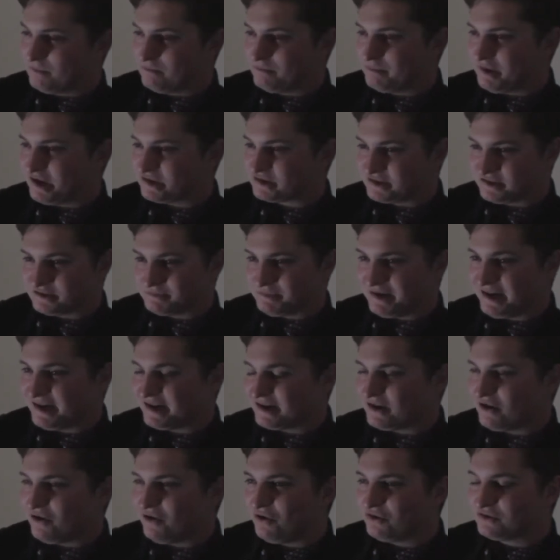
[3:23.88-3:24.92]
buskers
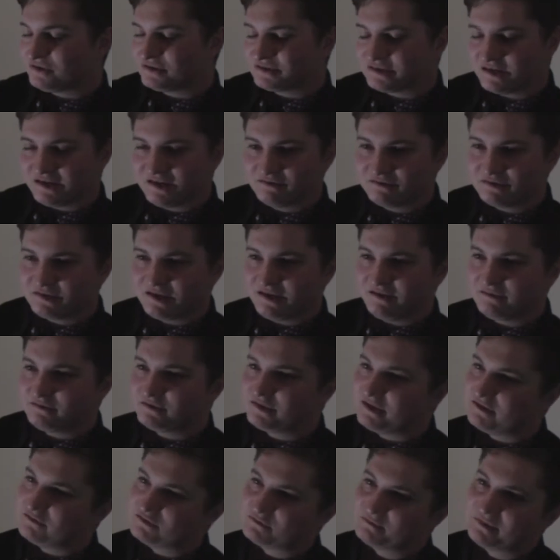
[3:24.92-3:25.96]
playing con. So
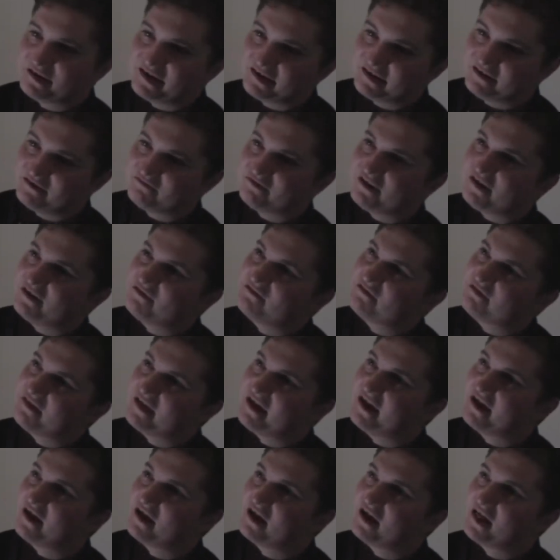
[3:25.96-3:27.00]
there was plenty of life
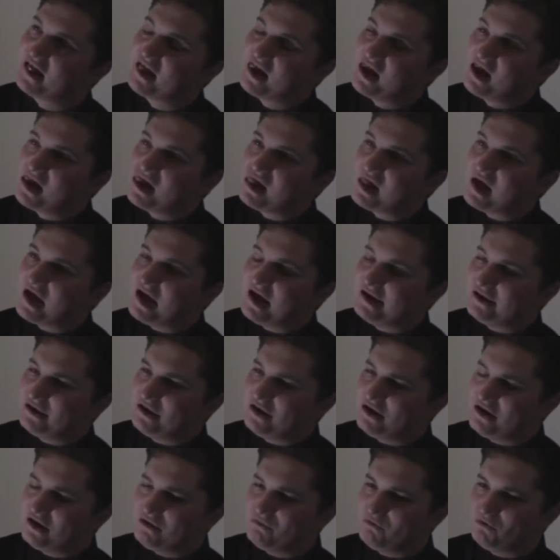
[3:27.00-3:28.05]
there, and
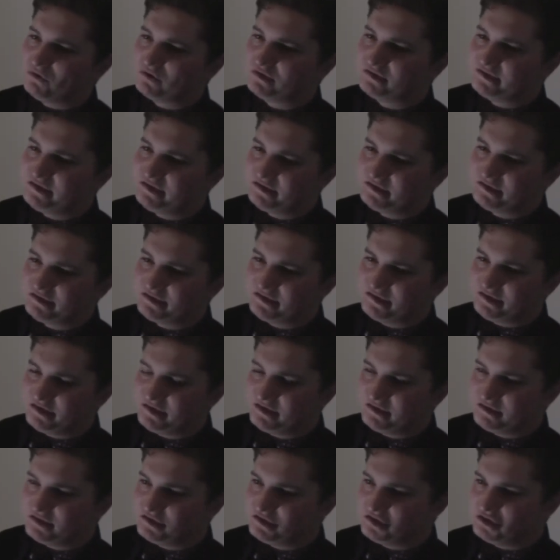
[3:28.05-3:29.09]
I wanted
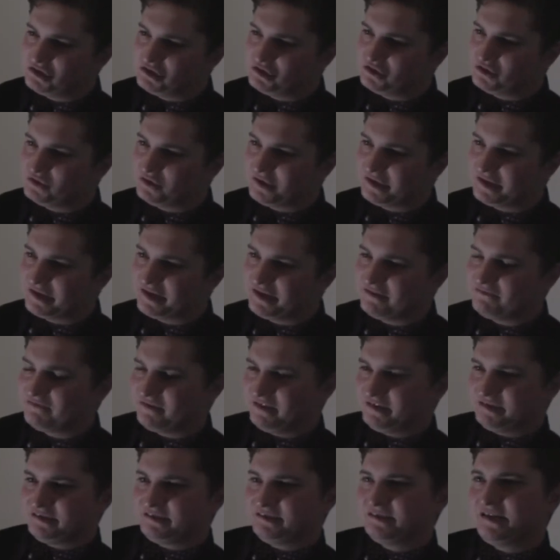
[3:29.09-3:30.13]
to give
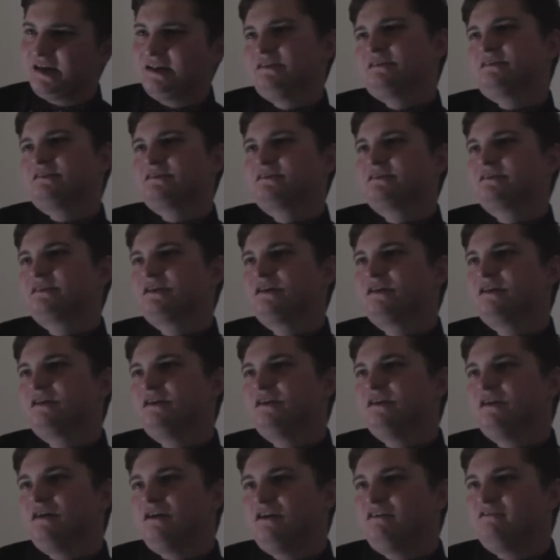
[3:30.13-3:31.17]
this sense
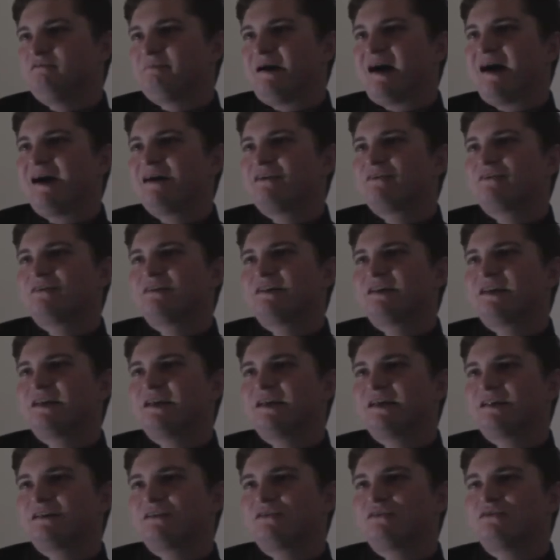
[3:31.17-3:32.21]
of parody
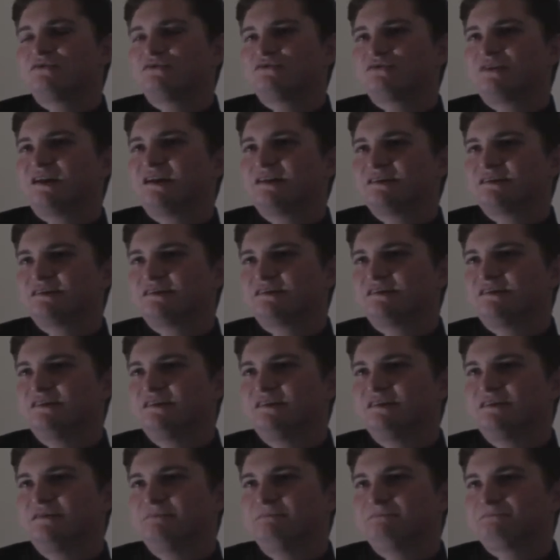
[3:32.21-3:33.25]
and contrast
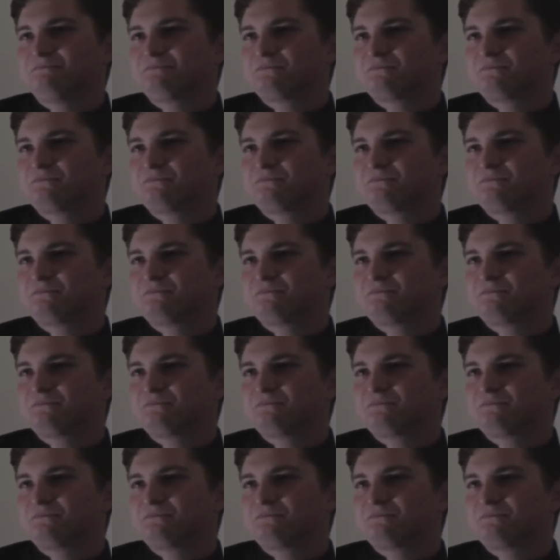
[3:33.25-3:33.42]
to